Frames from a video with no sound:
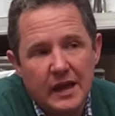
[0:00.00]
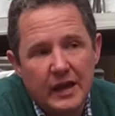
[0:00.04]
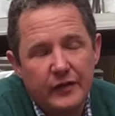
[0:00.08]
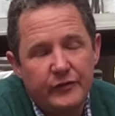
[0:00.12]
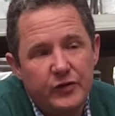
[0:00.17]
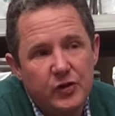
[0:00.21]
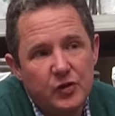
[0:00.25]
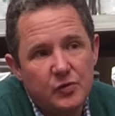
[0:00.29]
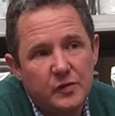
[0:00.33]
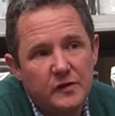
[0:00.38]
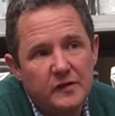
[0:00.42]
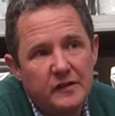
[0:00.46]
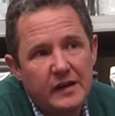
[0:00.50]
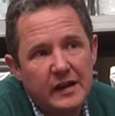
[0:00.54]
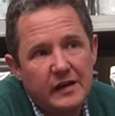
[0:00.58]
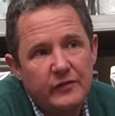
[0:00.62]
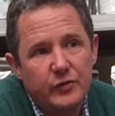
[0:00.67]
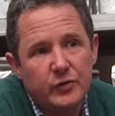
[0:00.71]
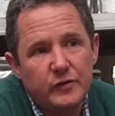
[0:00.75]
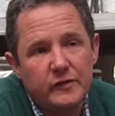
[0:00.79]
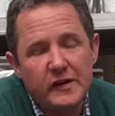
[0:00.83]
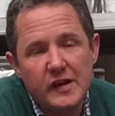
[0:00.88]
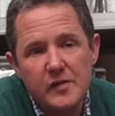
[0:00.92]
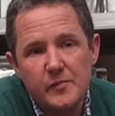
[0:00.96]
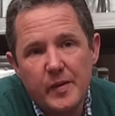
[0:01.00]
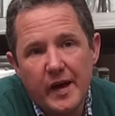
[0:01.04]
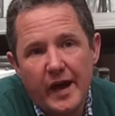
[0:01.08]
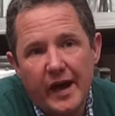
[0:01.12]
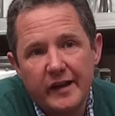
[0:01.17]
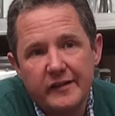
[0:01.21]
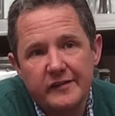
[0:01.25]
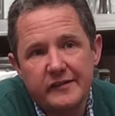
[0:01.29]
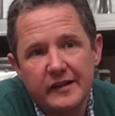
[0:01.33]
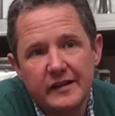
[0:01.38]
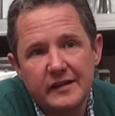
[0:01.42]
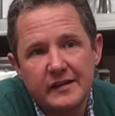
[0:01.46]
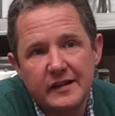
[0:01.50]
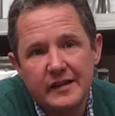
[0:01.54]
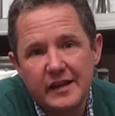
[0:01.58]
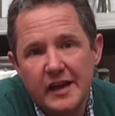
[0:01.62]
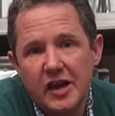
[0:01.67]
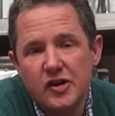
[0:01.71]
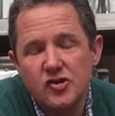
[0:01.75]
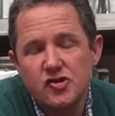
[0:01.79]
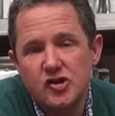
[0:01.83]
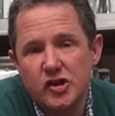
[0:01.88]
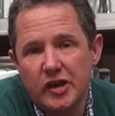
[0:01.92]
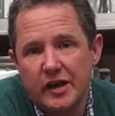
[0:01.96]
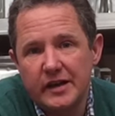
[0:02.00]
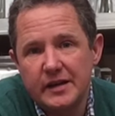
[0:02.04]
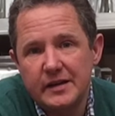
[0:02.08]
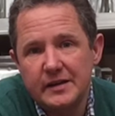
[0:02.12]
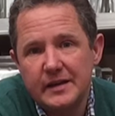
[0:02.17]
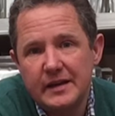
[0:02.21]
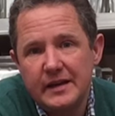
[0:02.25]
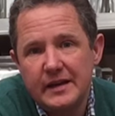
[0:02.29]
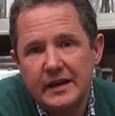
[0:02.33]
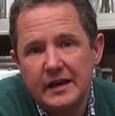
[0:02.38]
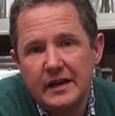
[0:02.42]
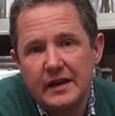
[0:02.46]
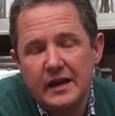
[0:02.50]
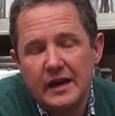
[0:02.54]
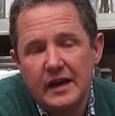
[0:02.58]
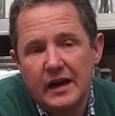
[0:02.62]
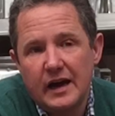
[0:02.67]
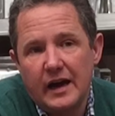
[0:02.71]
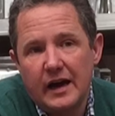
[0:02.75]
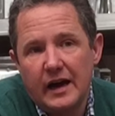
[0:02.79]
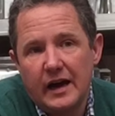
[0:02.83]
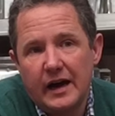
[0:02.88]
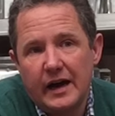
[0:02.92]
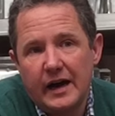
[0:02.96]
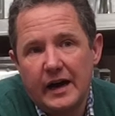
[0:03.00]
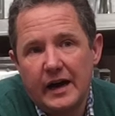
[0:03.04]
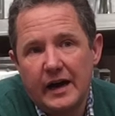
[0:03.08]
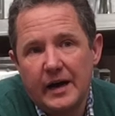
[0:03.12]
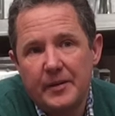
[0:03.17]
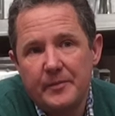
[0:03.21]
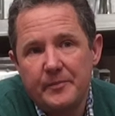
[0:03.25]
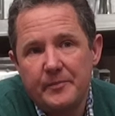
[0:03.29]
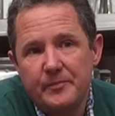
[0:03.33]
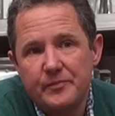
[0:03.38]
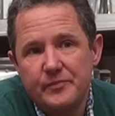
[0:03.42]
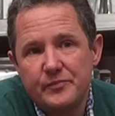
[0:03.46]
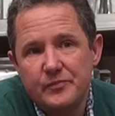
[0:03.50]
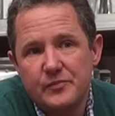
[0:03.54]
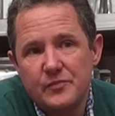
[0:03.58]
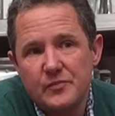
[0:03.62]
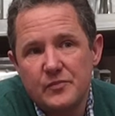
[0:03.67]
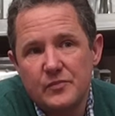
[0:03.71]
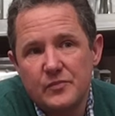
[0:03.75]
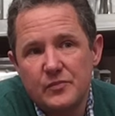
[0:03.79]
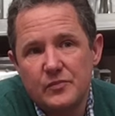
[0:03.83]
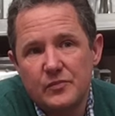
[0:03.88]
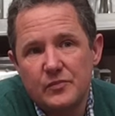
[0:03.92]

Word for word: If you were to leave your tea bags in the kitchen um,